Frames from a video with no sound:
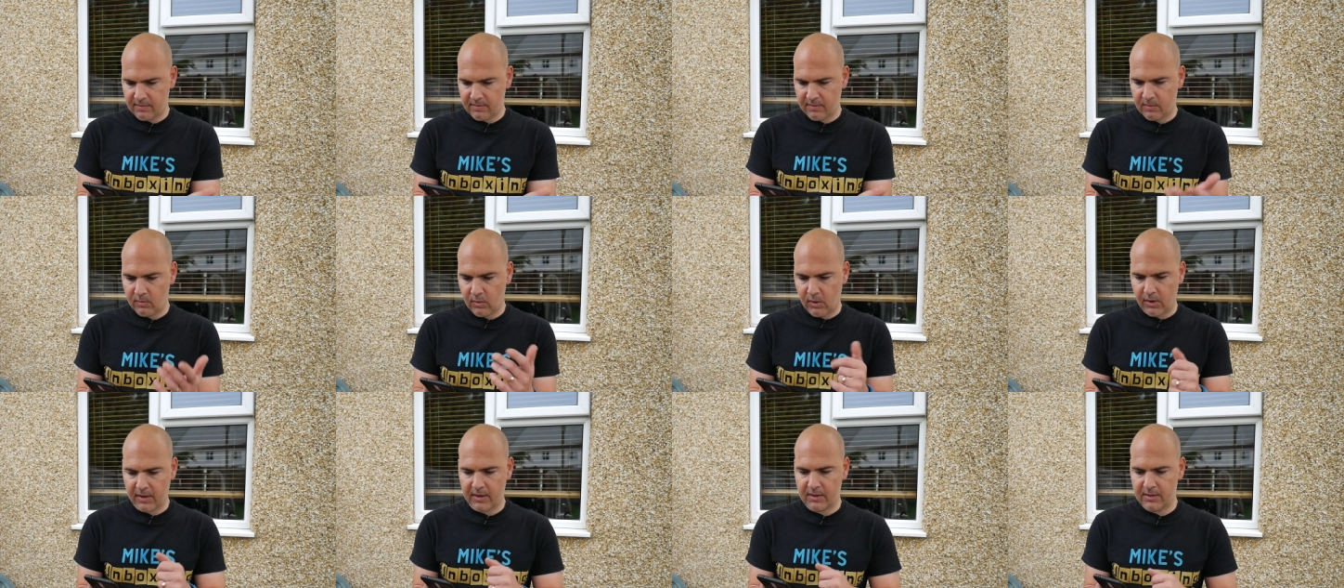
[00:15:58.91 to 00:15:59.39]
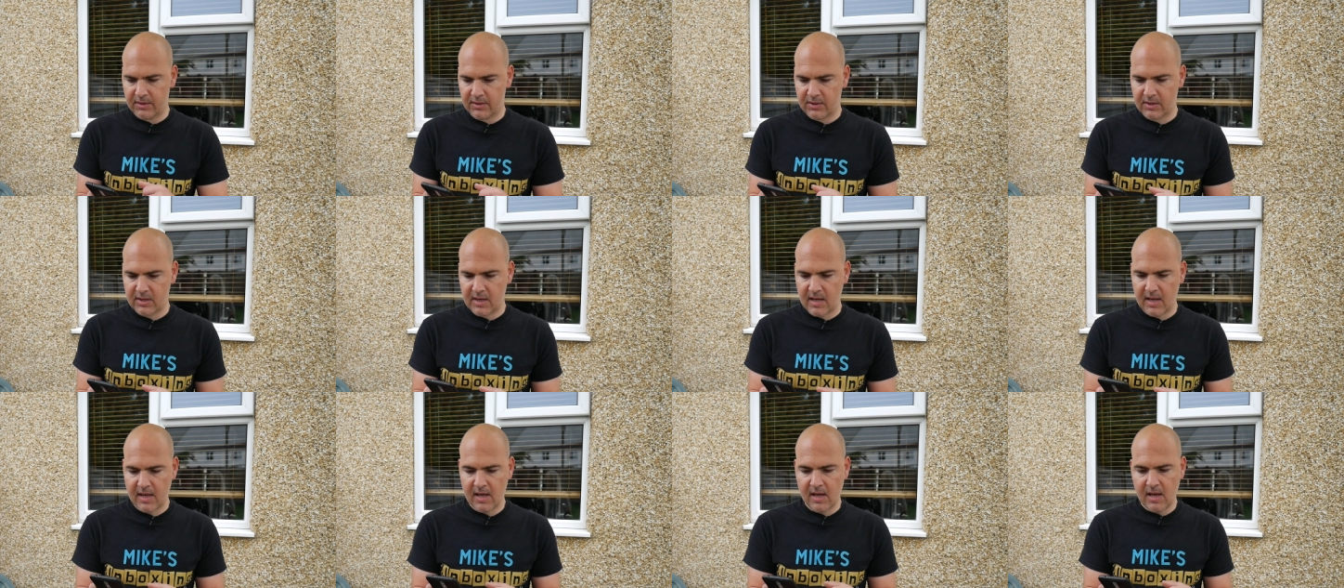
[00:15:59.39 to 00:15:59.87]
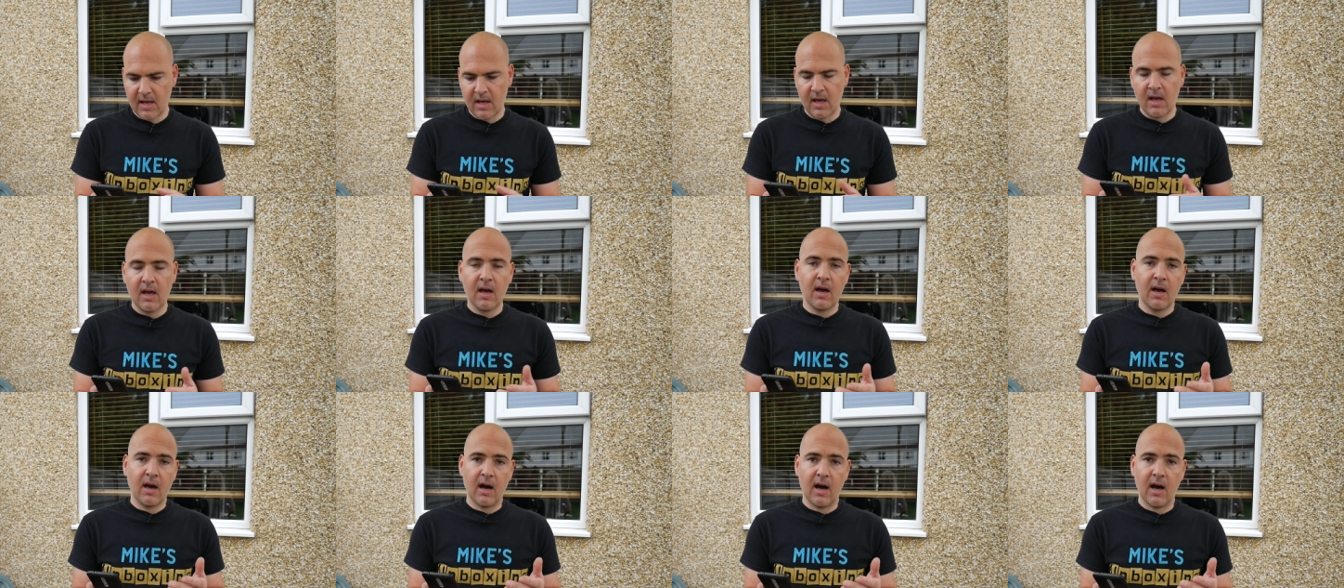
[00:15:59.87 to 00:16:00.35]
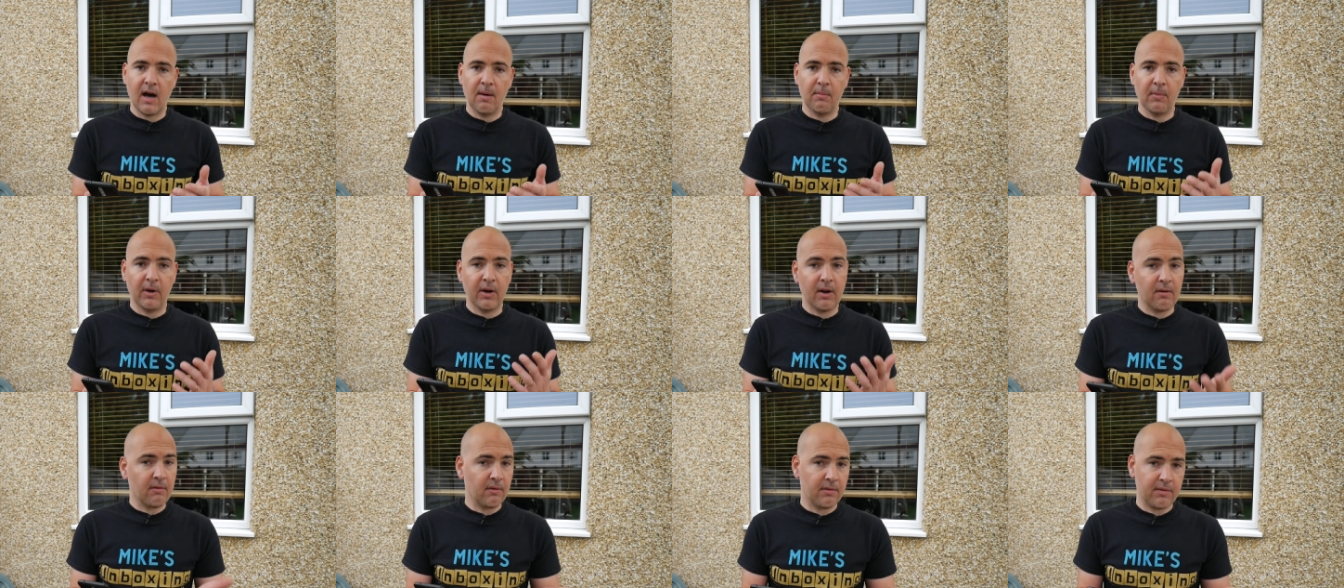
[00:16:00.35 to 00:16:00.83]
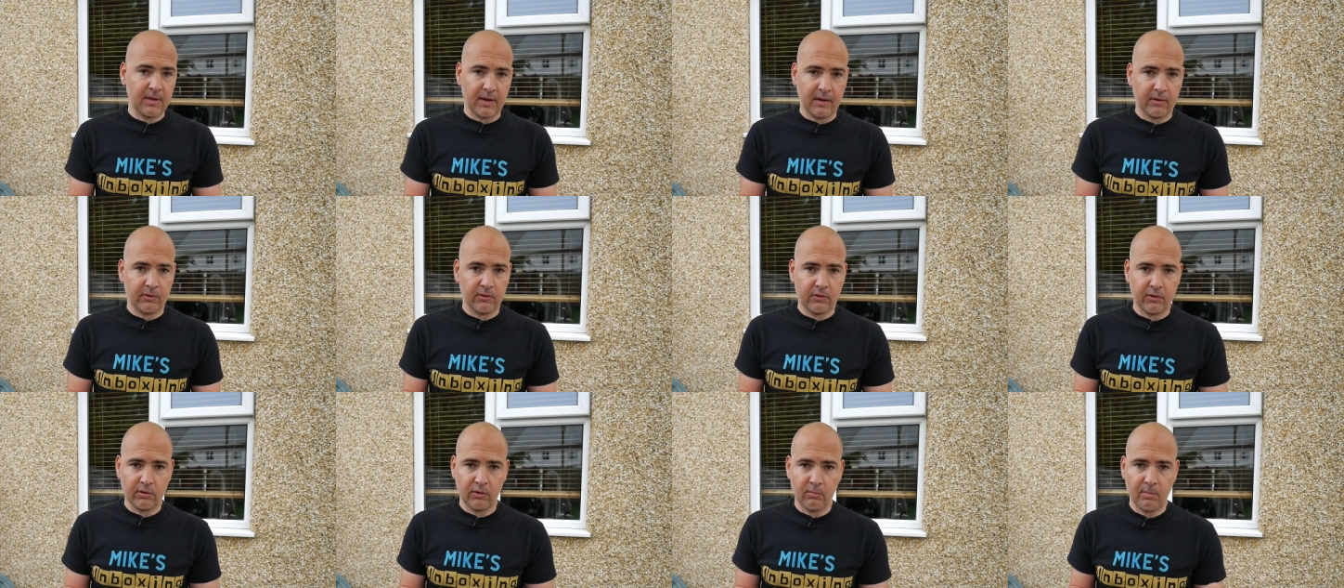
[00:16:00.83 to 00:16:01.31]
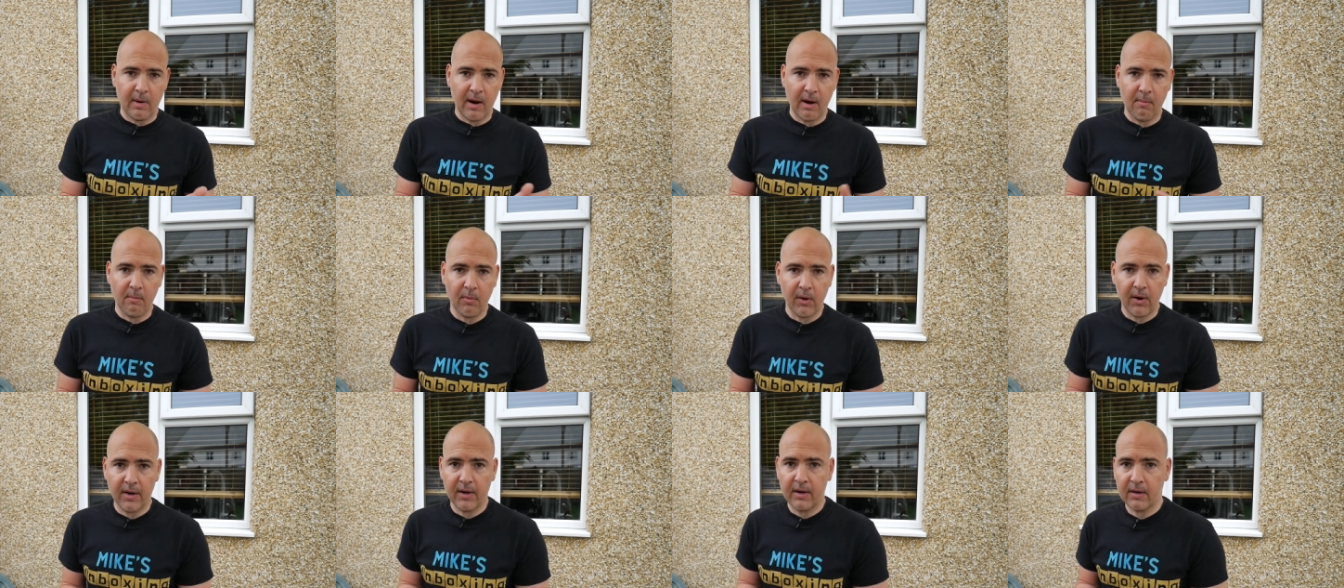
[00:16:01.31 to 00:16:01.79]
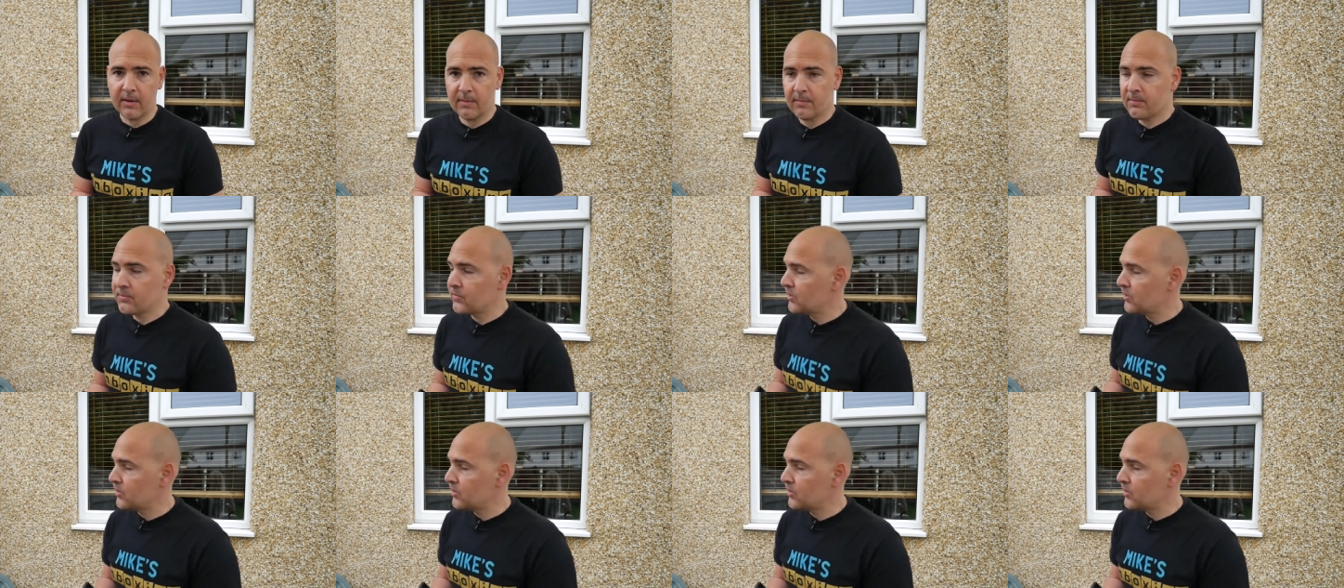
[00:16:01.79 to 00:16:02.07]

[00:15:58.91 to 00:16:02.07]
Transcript: from what I can see. Um, another thing to bear in mind,